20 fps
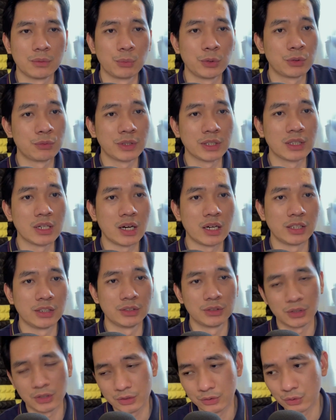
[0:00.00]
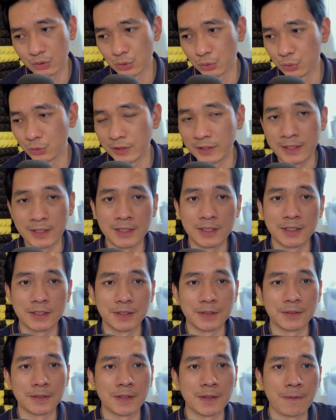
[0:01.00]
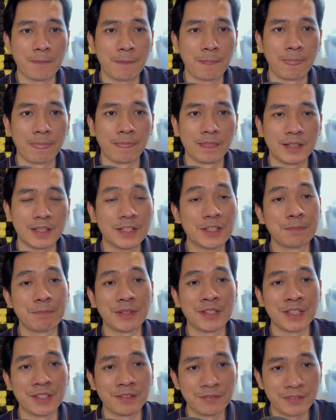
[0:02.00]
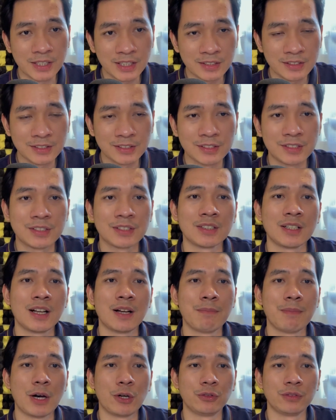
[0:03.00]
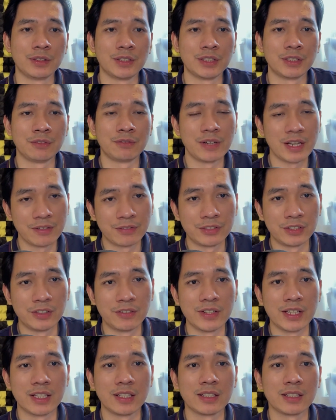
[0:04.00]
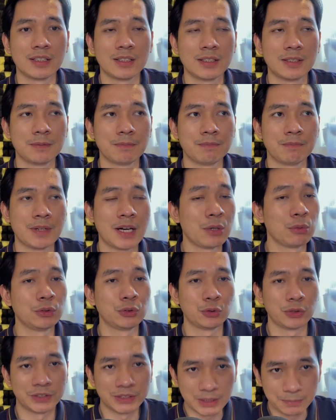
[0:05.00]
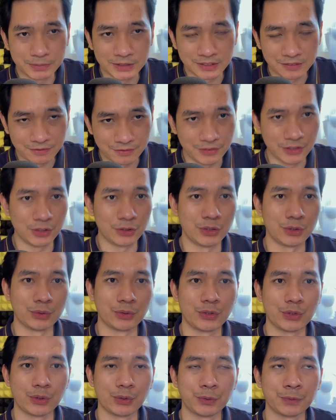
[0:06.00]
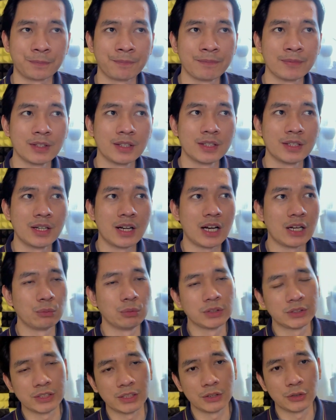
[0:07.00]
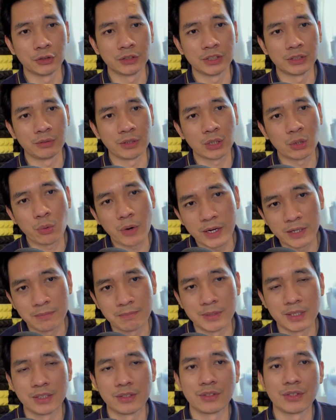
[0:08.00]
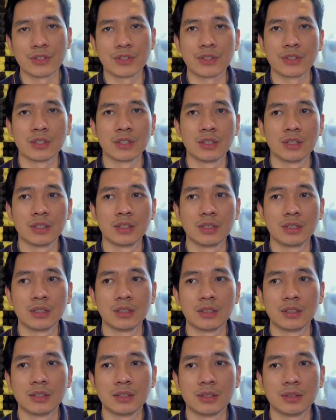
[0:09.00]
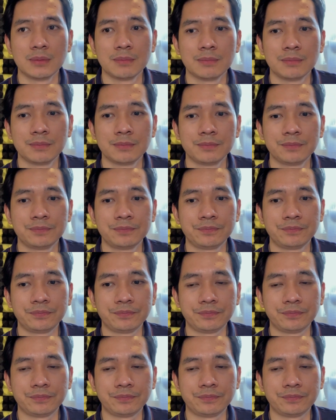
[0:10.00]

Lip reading: with regard to the specifics about the referee, I will do a separate video. So I will tell you the requirements on